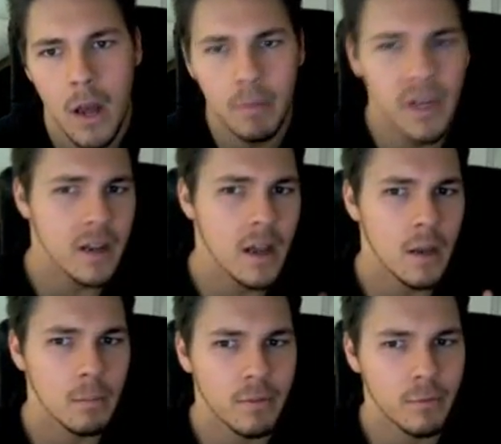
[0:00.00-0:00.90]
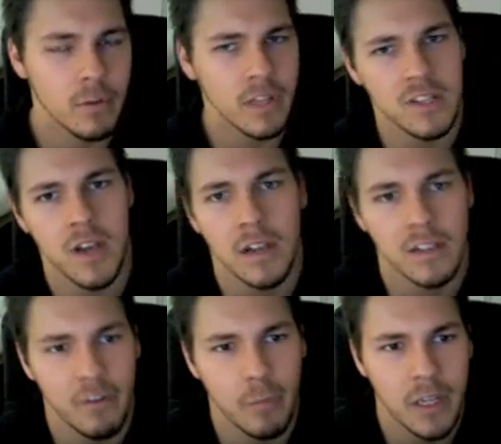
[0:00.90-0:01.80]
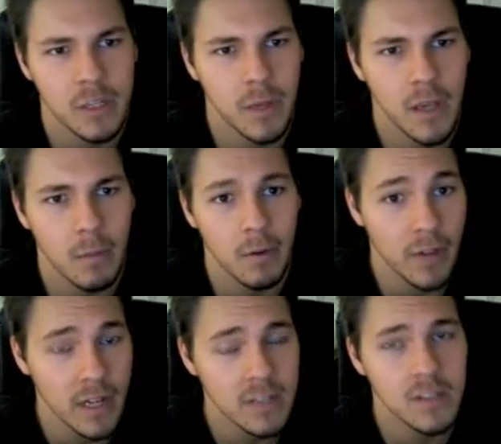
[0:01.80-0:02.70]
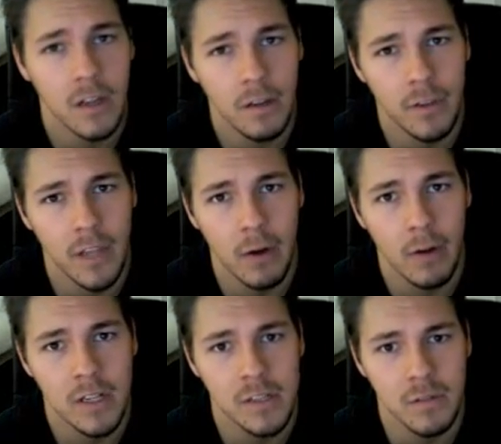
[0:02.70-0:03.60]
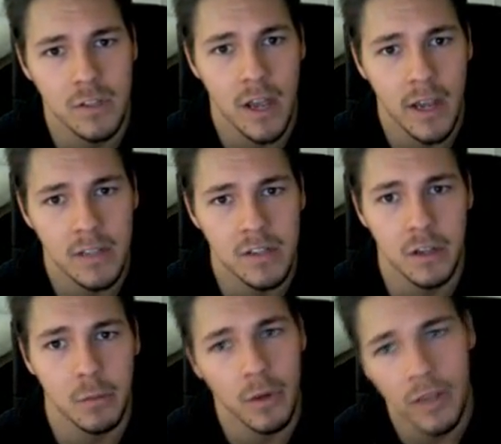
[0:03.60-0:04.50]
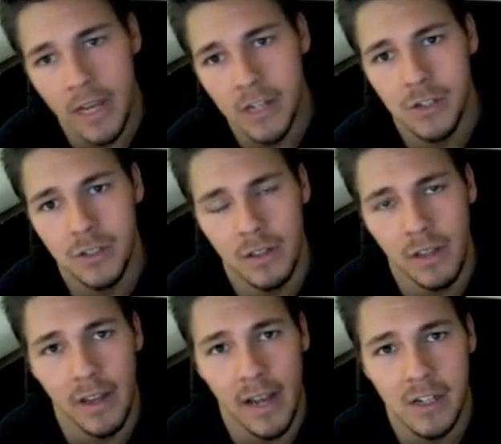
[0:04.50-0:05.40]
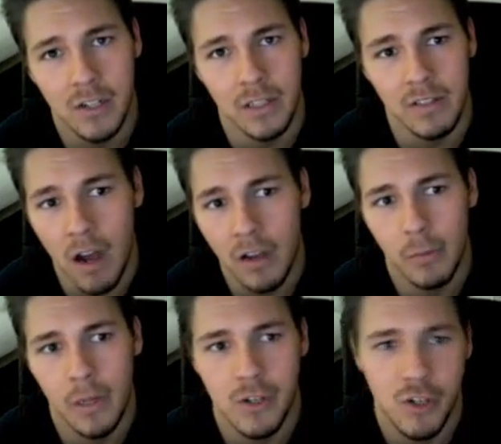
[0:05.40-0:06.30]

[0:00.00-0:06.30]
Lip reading: But before these cognitive beings become advanced enough in the areas of science and communication that they could actually document,